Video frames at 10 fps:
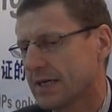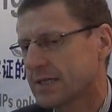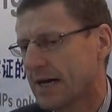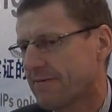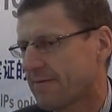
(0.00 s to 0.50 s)

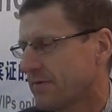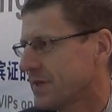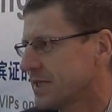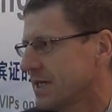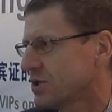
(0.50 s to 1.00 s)
tough,
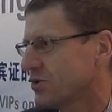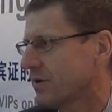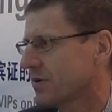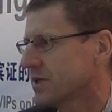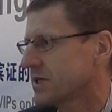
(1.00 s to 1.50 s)
this industry,
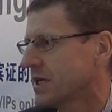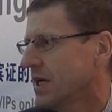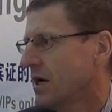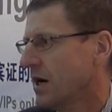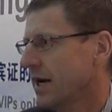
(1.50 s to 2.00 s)
because
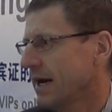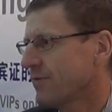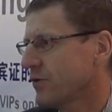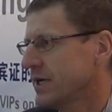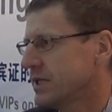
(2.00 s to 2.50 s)
on
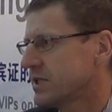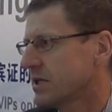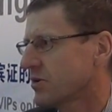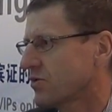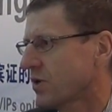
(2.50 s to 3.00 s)
average
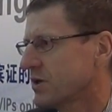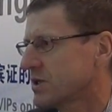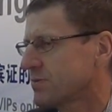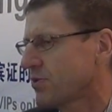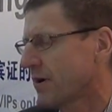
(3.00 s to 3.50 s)
the
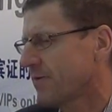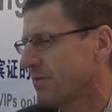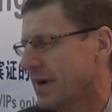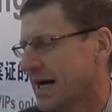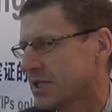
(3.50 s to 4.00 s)
gross
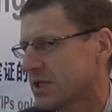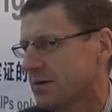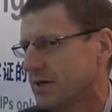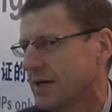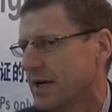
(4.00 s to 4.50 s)
profit margin
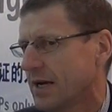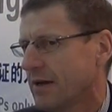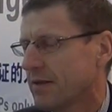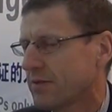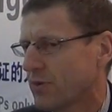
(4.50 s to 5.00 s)

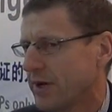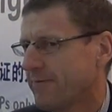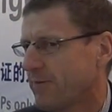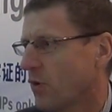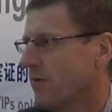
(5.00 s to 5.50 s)
3,
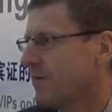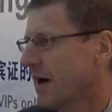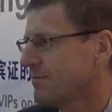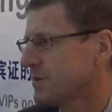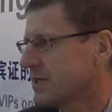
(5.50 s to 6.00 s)
4,
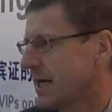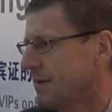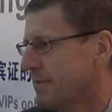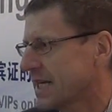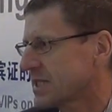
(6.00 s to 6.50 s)

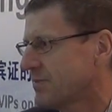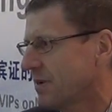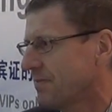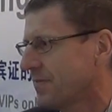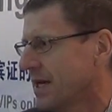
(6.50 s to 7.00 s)
5%
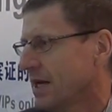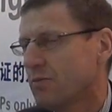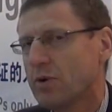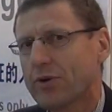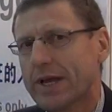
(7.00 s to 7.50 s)
maximum.
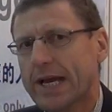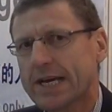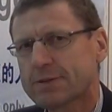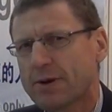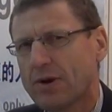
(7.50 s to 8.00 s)
We were at
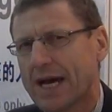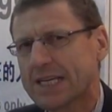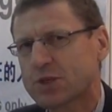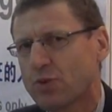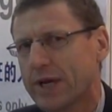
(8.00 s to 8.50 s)
Expo
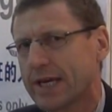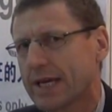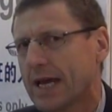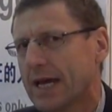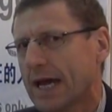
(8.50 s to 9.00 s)
last week
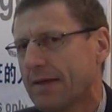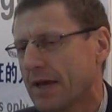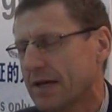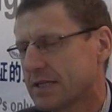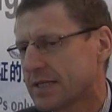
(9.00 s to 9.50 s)
and
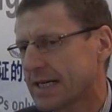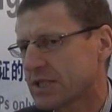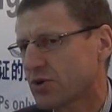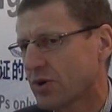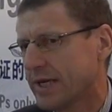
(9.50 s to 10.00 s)
the
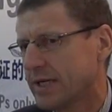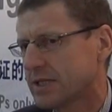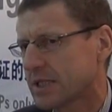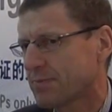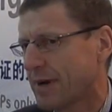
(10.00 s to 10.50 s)

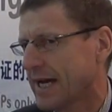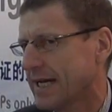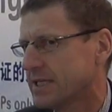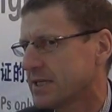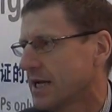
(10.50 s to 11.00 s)
touchscreen
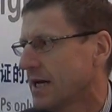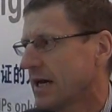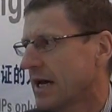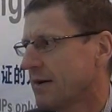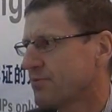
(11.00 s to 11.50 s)
displays
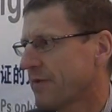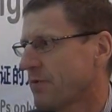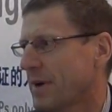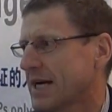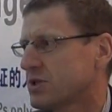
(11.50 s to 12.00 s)

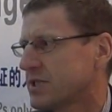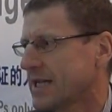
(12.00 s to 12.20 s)
profit margin is